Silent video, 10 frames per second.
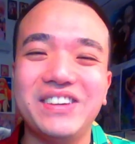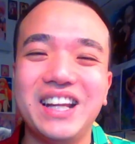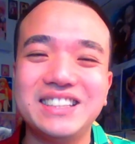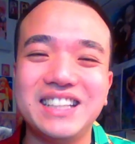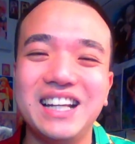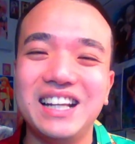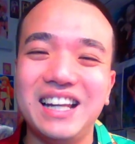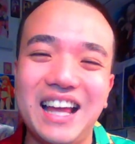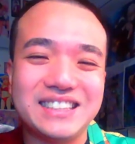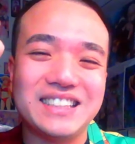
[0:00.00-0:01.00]
with that said,
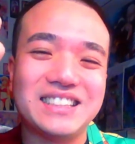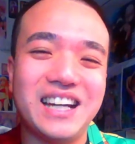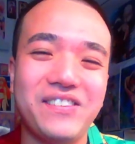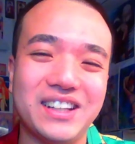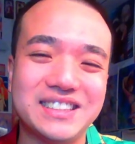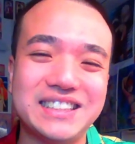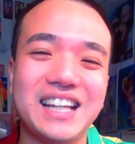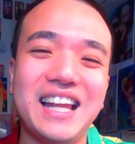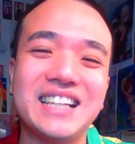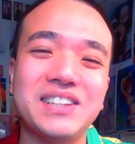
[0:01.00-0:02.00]
let's get started with the
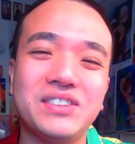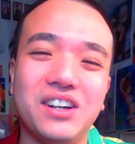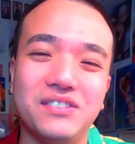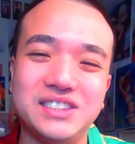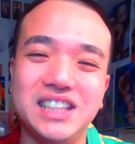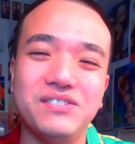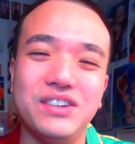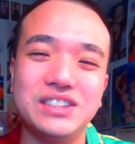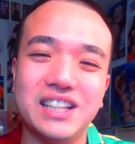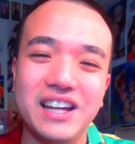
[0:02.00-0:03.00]
second last episode of
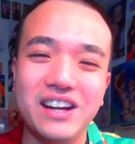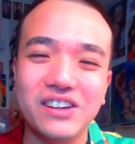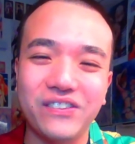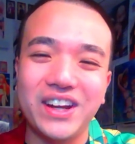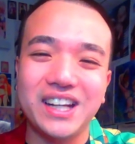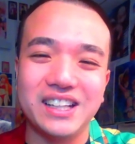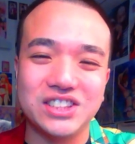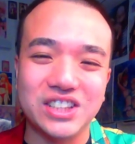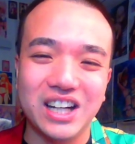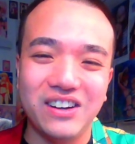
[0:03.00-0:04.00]
Demon Slayer Greatness,
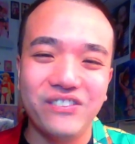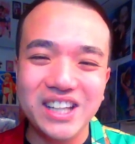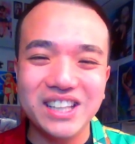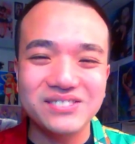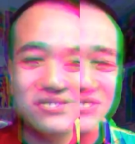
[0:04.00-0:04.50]
shall we?